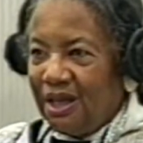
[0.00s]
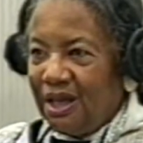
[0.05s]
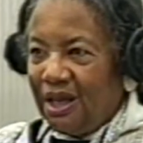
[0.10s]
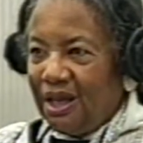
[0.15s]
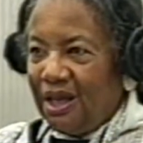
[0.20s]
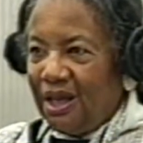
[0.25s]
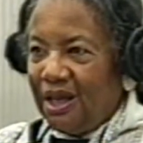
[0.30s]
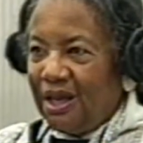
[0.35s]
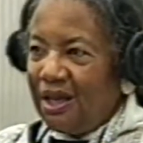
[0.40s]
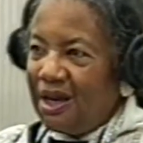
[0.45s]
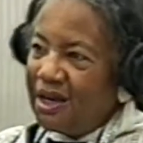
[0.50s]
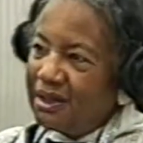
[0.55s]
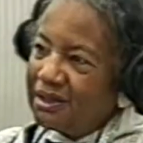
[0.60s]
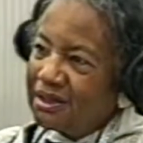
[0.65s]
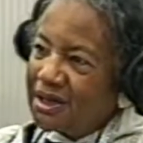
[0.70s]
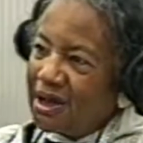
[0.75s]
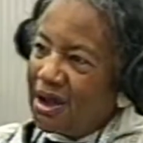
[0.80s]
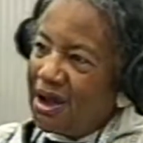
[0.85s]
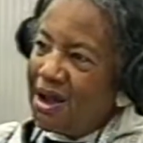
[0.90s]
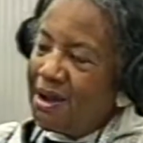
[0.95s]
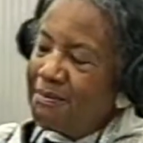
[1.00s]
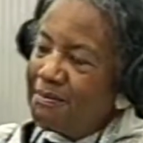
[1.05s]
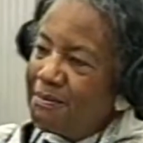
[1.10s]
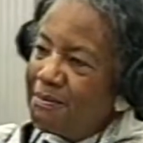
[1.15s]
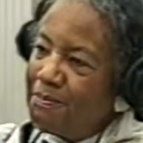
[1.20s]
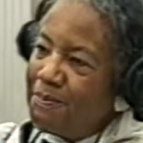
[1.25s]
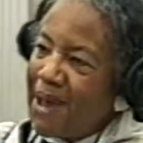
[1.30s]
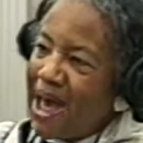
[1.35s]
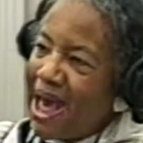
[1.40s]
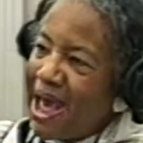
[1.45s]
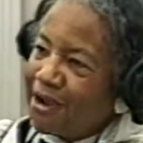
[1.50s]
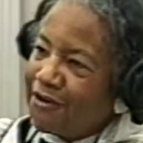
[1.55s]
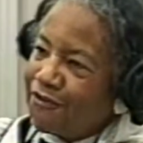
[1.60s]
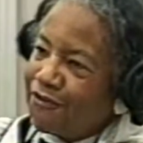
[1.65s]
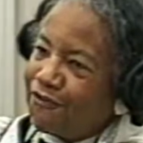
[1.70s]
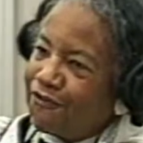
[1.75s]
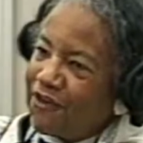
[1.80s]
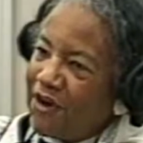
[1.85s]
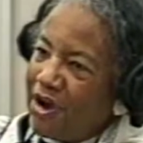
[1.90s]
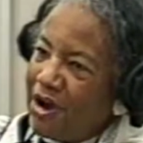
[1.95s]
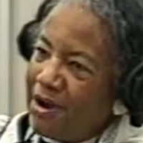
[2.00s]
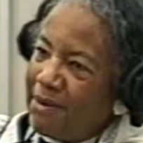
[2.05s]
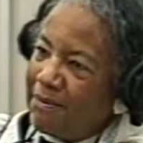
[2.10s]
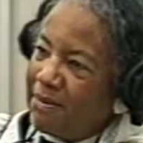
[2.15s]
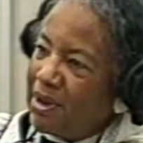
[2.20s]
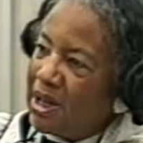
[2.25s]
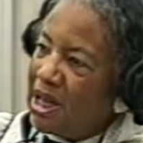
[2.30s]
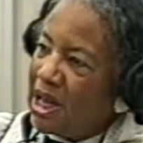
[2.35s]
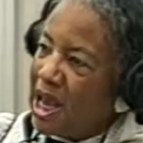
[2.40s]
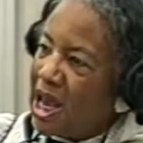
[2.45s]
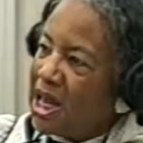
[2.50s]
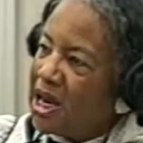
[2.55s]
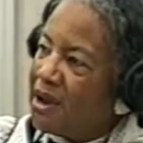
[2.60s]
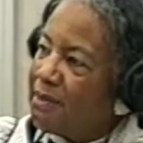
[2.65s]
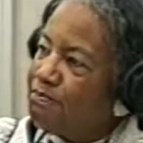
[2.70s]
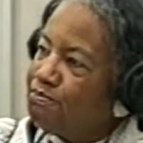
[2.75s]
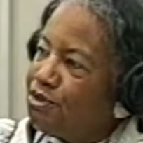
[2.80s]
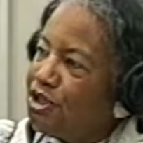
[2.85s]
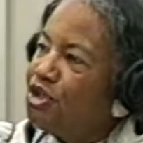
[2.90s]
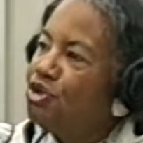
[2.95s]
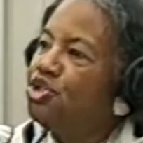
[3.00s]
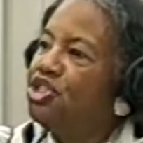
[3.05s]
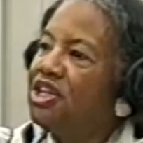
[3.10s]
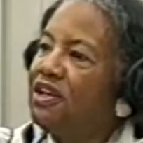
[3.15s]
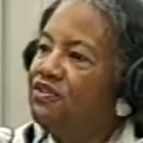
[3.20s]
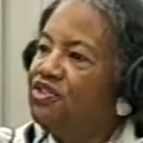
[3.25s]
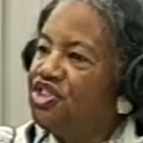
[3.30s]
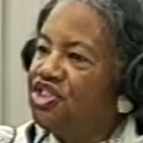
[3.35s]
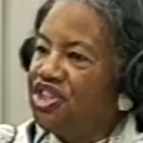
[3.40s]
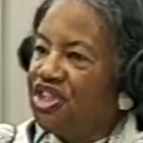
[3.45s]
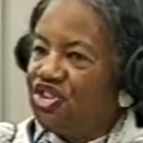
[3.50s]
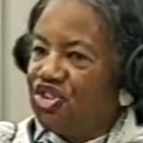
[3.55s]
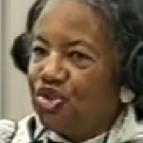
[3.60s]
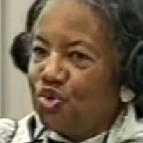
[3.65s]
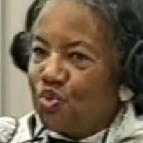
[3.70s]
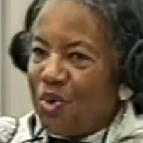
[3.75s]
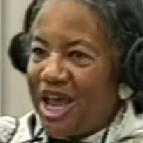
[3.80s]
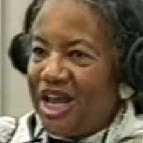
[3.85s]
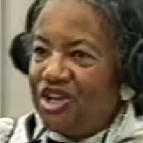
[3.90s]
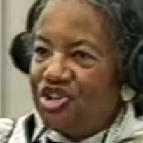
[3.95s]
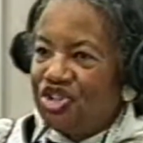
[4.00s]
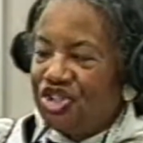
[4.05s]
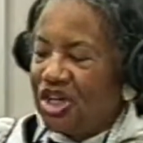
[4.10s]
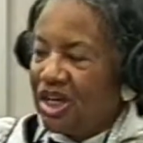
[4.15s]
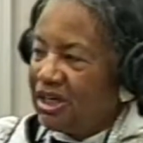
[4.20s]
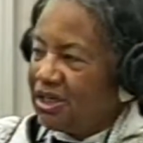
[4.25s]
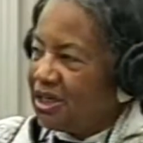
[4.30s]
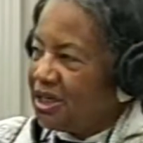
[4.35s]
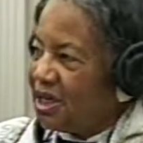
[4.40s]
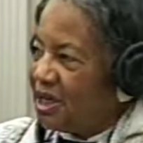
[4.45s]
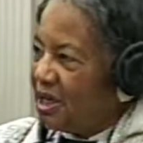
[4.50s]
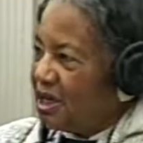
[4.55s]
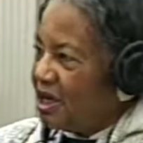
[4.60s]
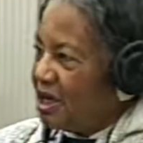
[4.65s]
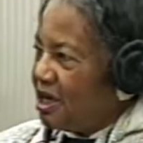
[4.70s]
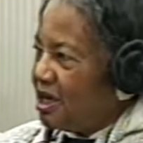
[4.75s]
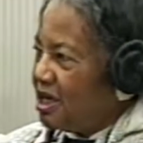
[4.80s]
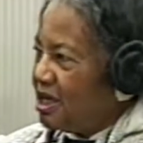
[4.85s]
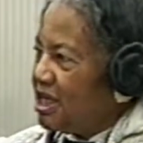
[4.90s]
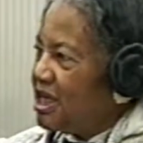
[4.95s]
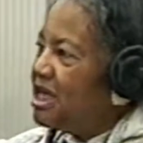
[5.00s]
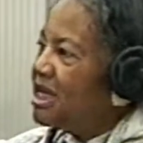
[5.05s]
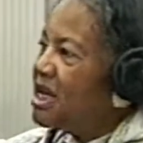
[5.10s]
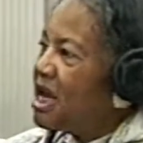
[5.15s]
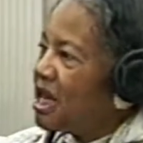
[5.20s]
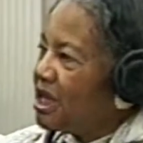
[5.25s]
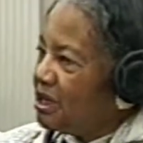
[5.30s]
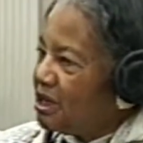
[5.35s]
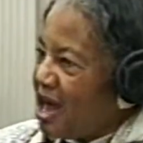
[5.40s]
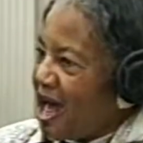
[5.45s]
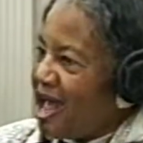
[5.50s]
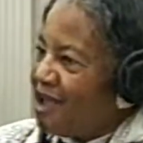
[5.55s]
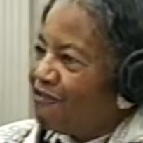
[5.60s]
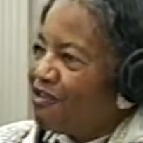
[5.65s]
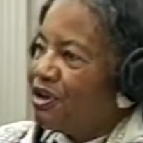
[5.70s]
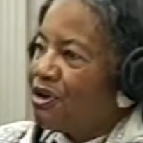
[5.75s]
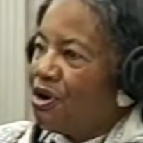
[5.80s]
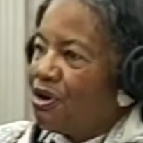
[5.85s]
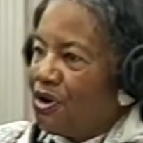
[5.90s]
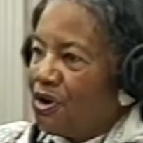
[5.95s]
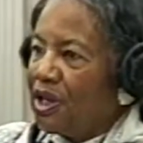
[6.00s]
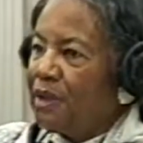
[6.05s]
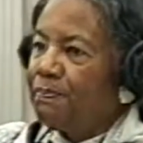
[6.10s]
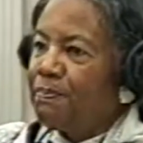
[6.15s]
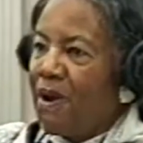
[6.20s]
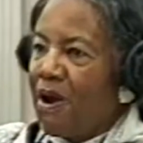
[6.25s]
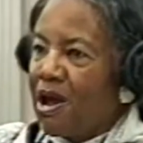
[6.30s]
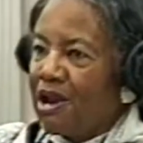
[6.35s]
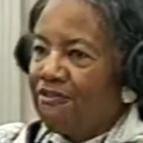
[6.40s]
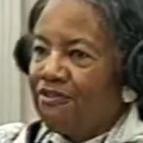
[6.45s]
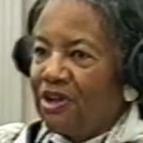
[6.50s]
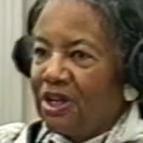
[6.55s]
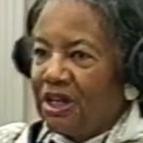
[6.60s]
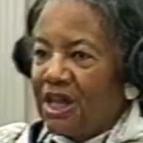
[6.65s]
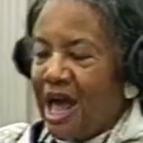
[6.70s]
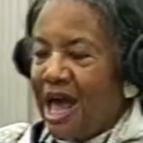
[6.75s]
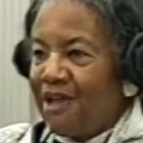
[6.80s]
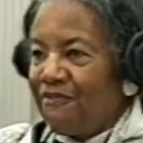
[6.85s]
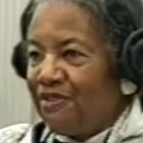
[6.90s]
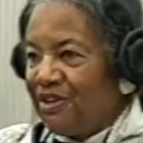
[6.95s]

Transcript: and it had come back from an abusive situation in her life, in the early part of her life,